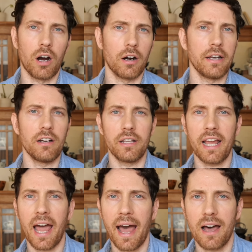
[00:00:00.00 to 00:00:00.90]
are nearly
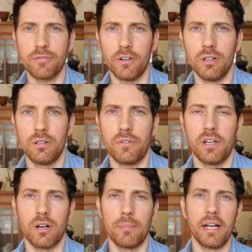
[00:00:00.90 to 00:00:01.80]
half of
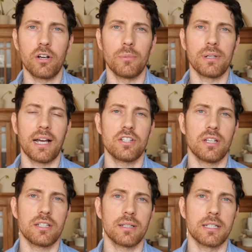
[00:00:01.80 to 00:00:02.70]
your
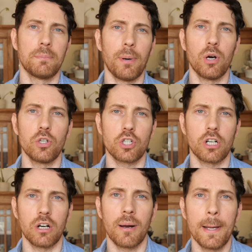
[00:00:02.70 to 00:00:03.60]
microplastics
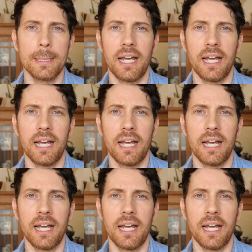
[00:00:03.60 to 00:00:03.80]
exposure.